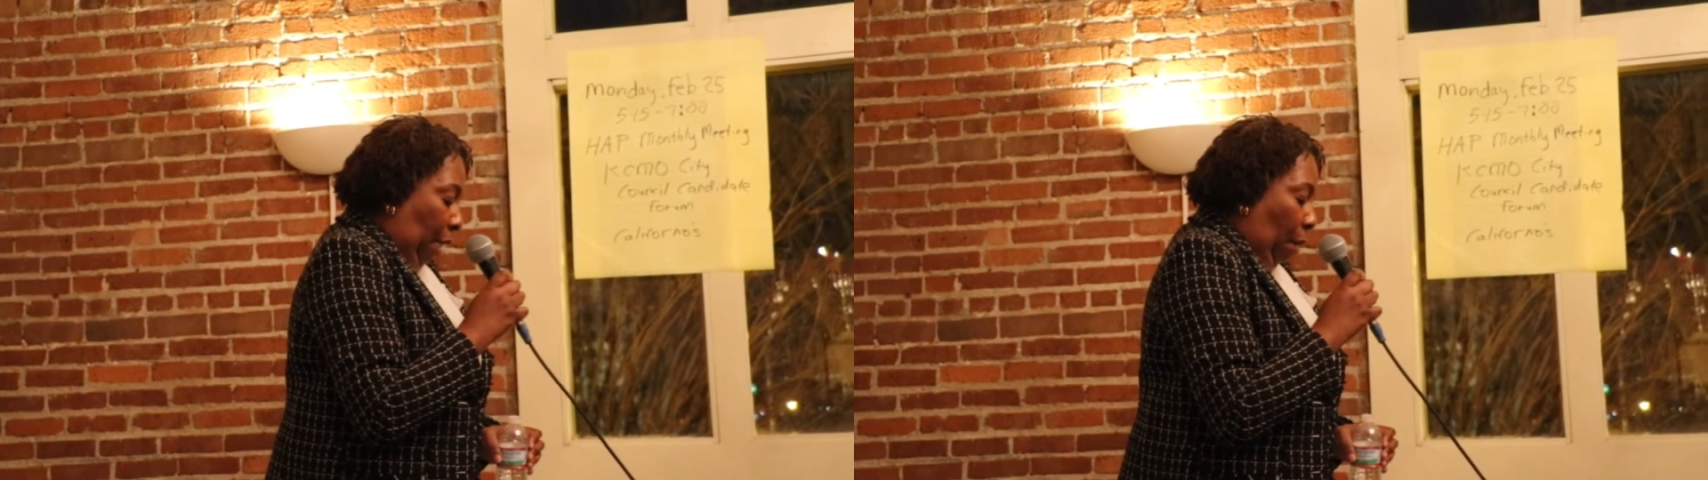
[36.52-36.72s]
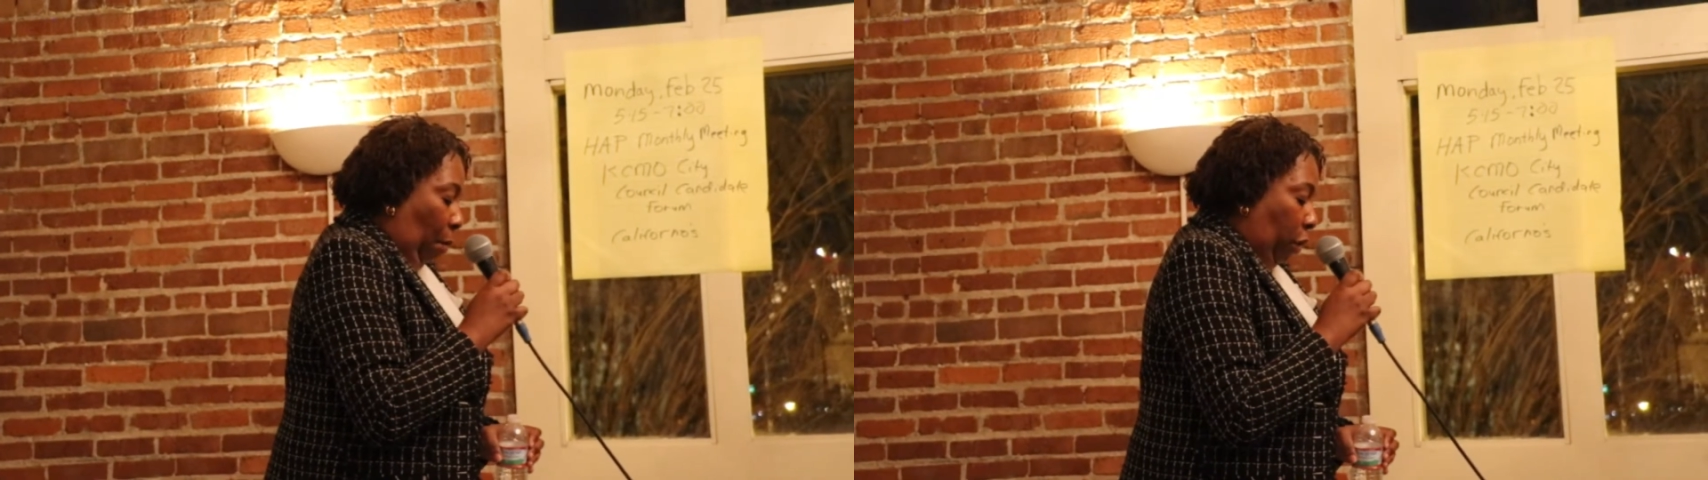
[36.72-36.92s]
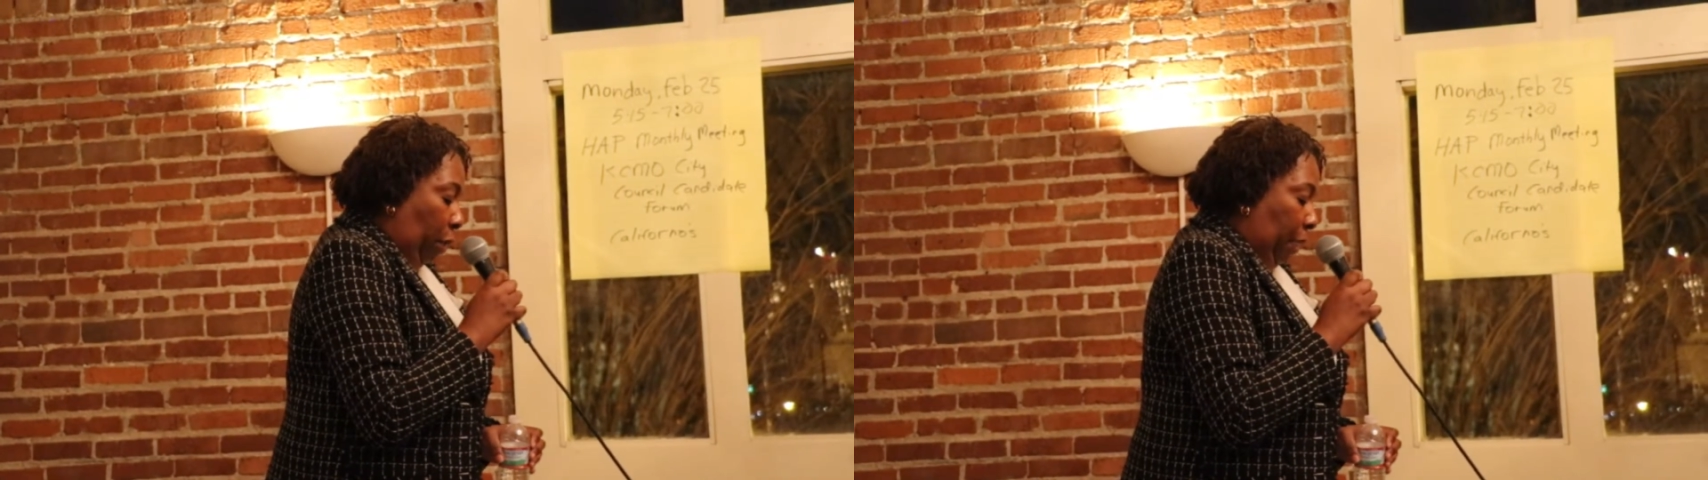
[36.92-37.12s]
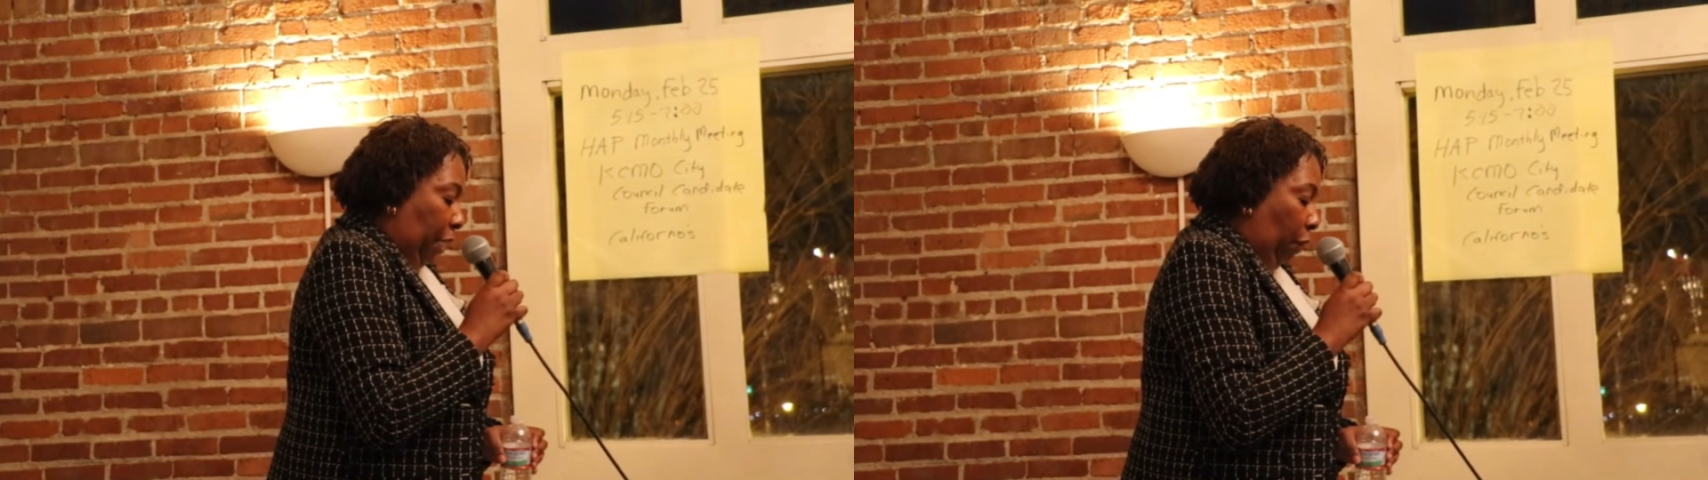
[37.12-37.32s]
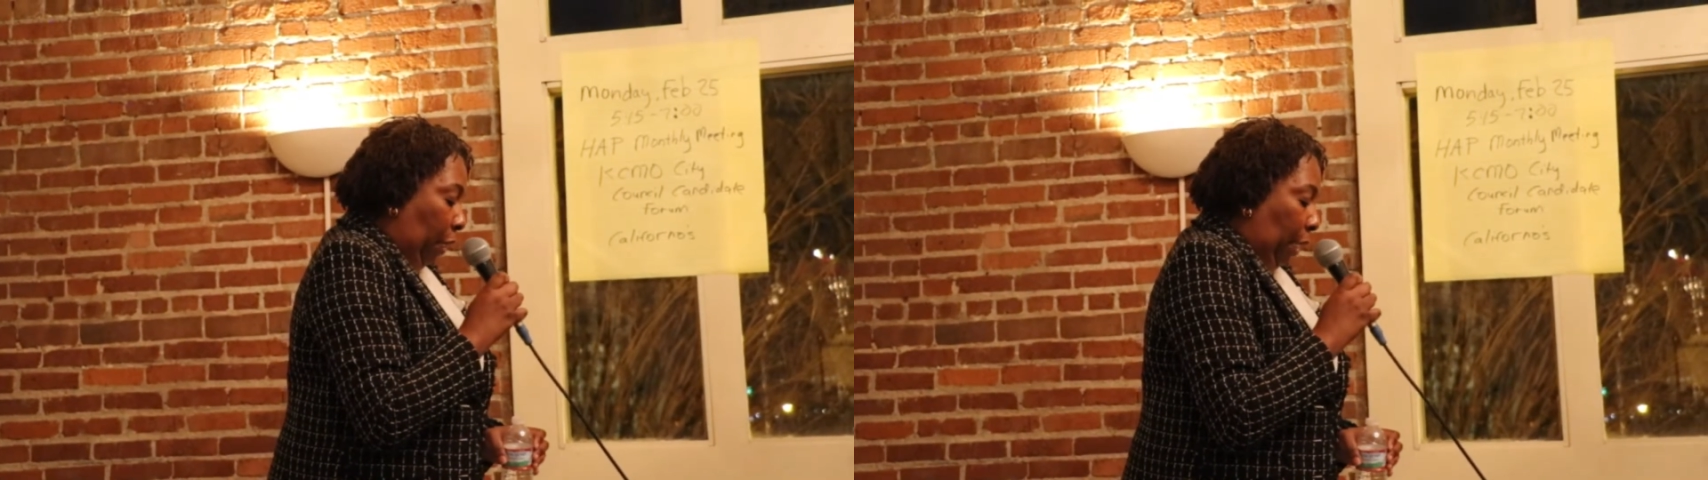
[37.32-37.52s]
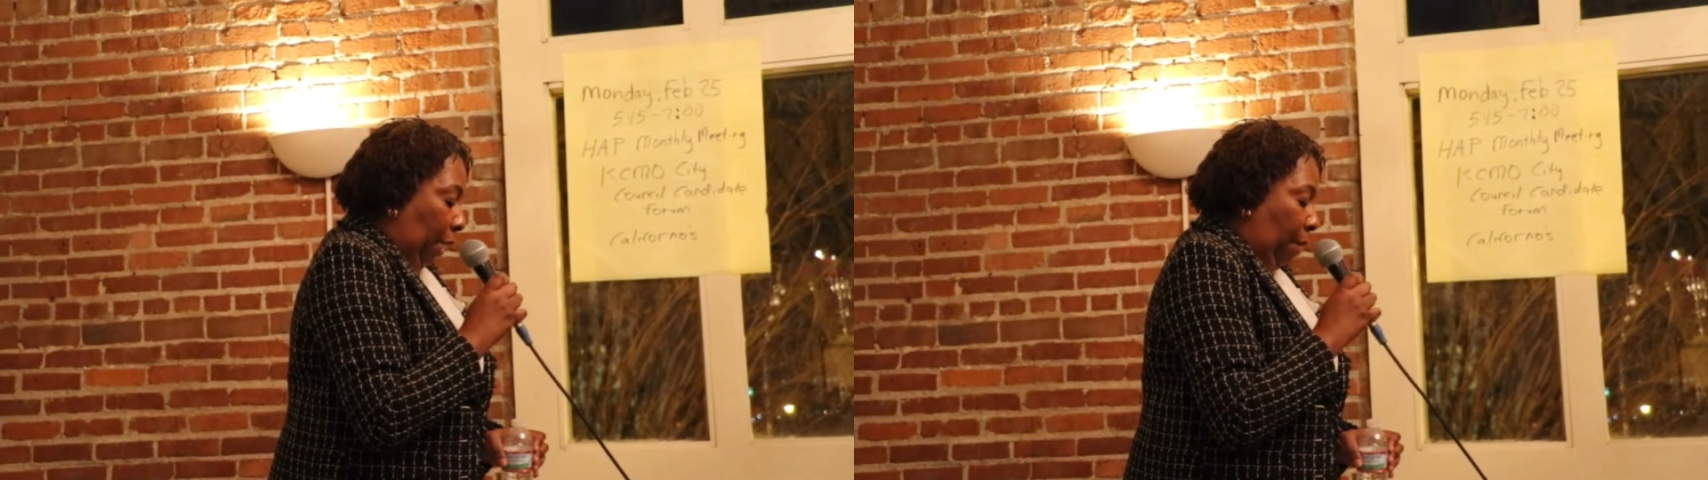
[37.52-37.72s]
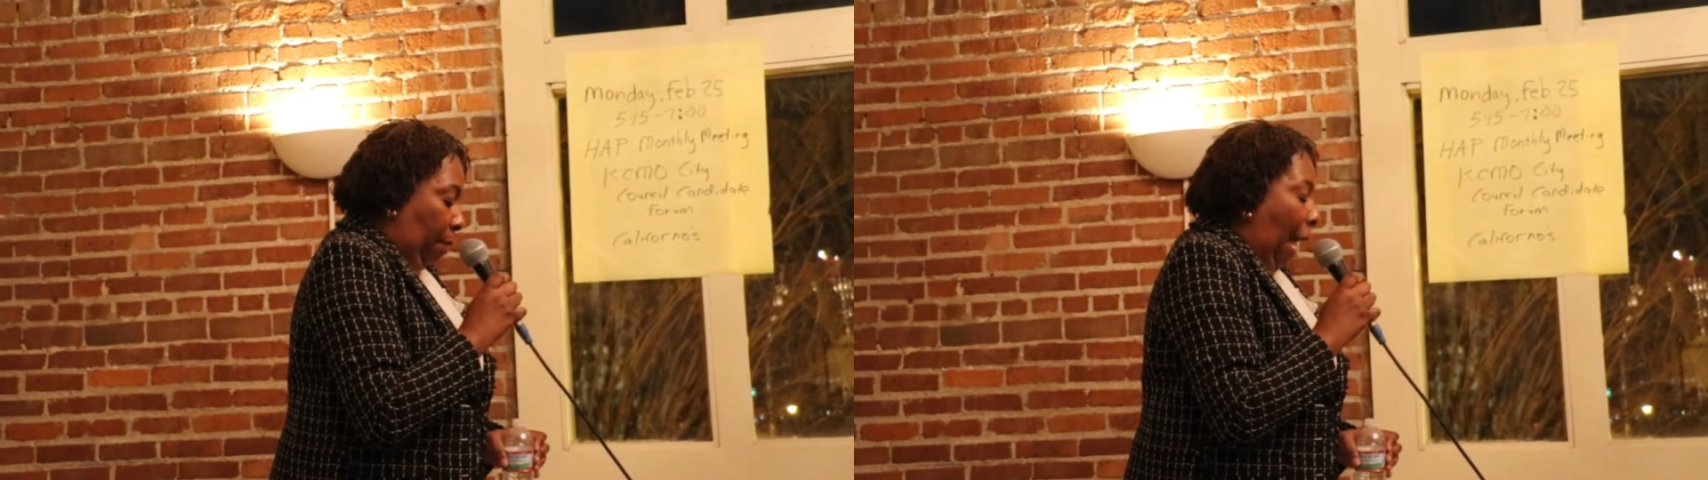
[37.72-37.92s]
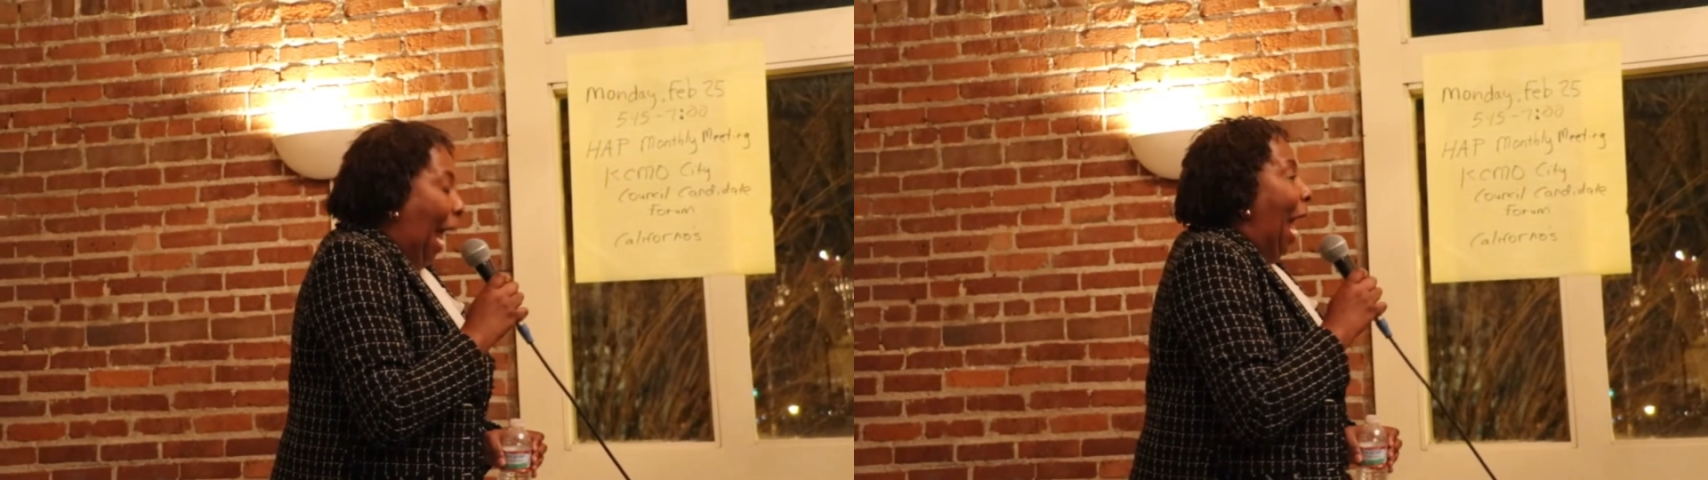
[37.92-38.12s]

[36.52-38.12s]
More specifically,